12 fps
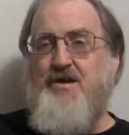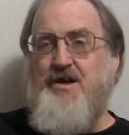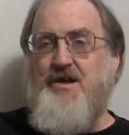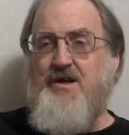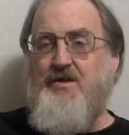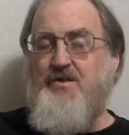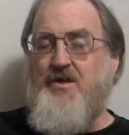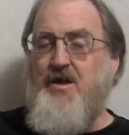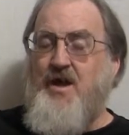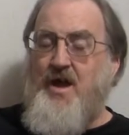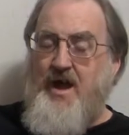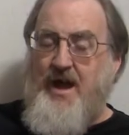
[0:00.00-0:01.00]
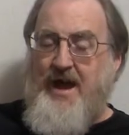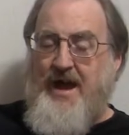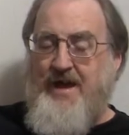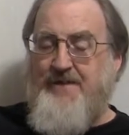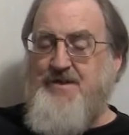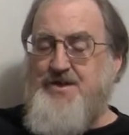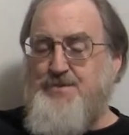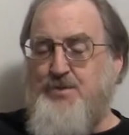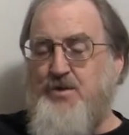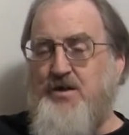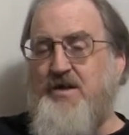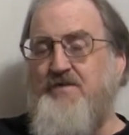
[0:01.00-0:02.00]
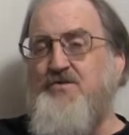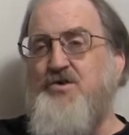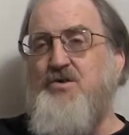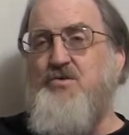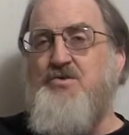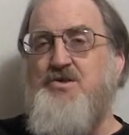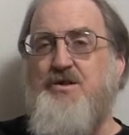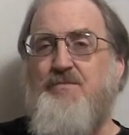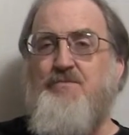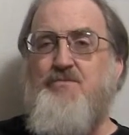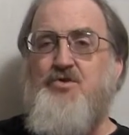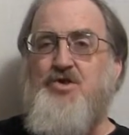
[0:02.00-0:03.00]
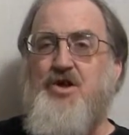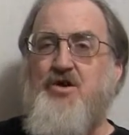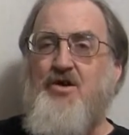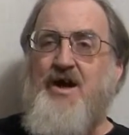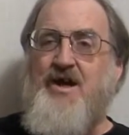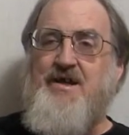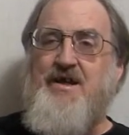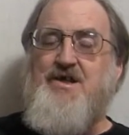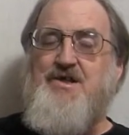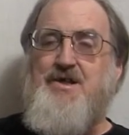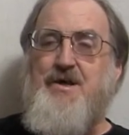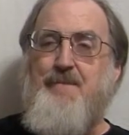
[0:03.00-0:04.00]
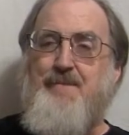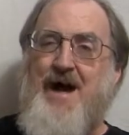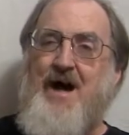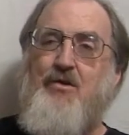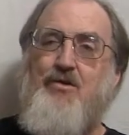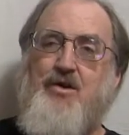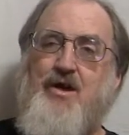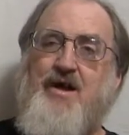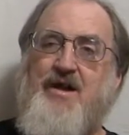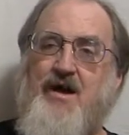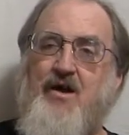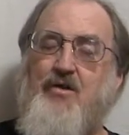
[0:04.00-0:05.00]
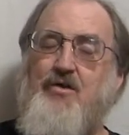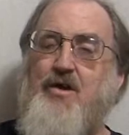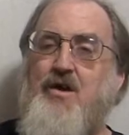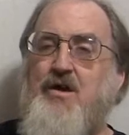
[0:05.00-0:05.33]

gut health. And this book gives you some general ideas about gut health,